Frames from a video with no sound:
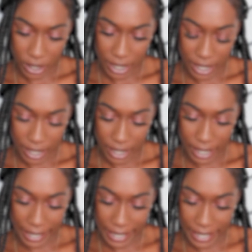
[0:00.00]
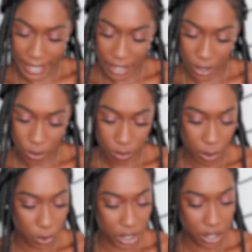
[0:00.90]
tea is that this was my
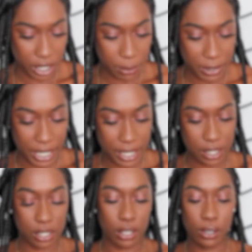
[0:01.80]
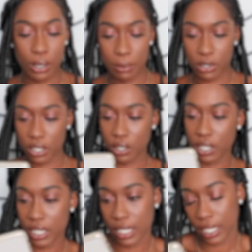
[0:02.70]
1-year update. So I'm just
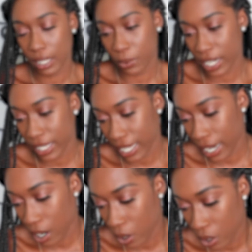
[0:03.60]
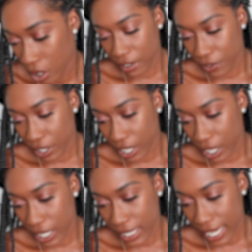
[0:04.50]
gonna write that out and figure
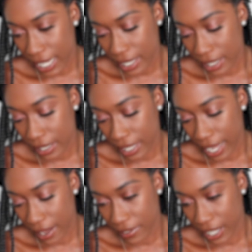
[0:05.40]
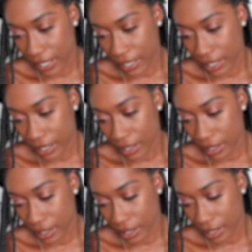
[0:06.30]
out a text to have that in.
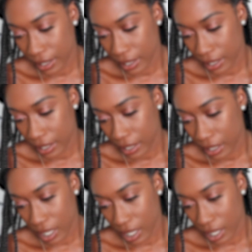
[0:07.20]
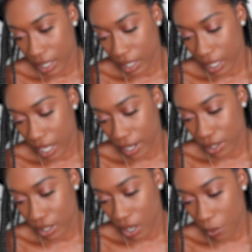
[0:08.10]
And then I
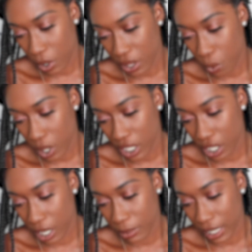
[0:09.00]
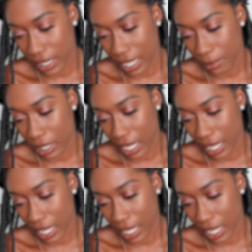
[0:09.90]
want the 1-year update to kind of be